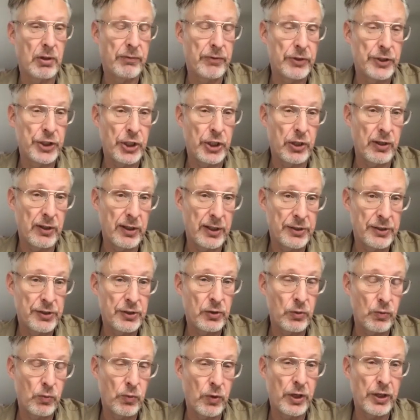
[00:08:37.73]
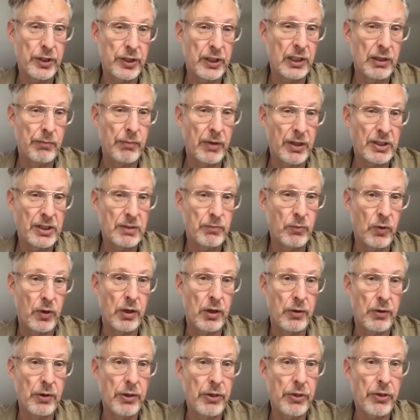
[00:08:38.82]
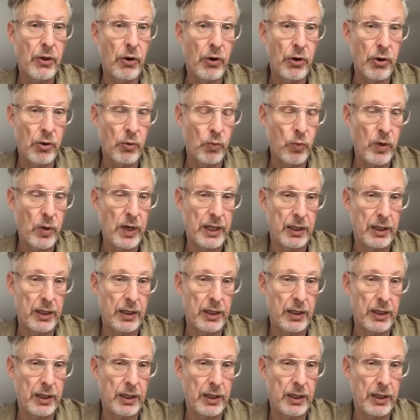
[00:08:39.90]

for journalists to work in a much more thorough way.